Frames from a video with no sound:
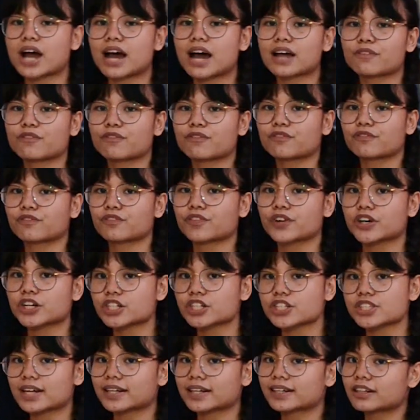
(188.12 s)
at
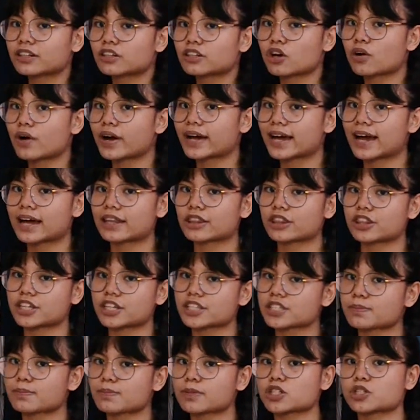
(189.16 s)
first I didn't know I had
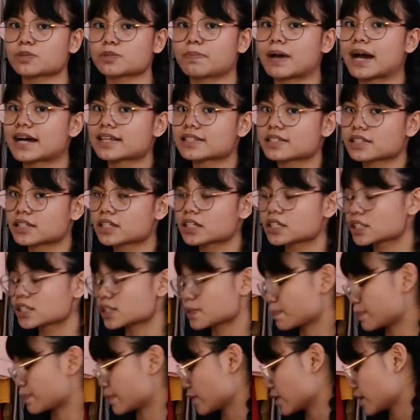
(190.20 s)
this much baskets,
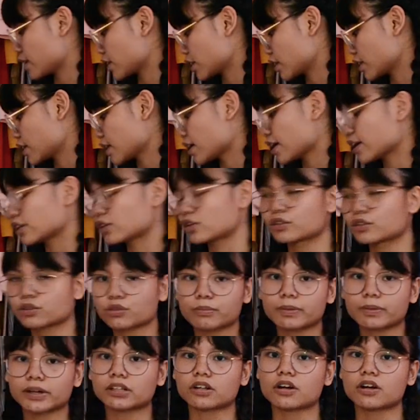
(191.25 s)
but then I looked through
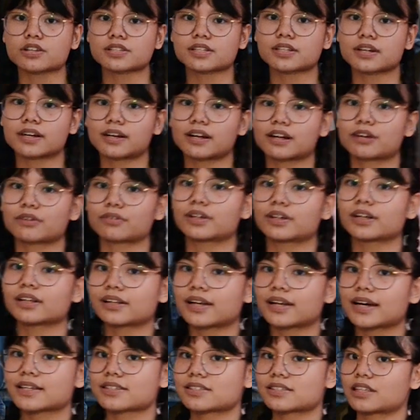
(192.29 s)
my closet and I
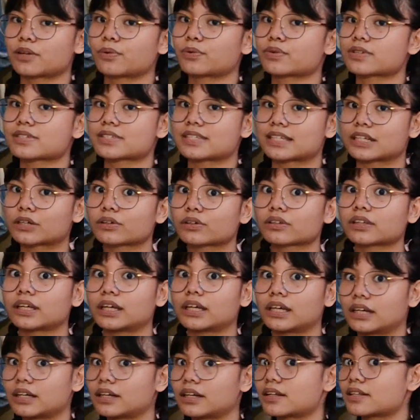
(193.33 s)
realized they were secretly
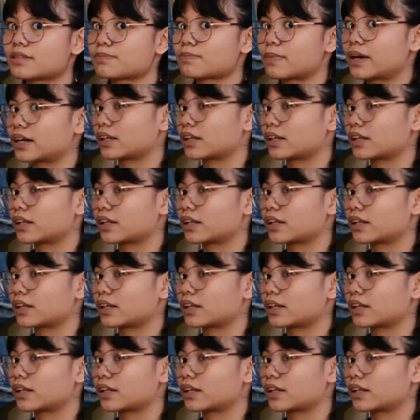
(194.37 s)
hidden in my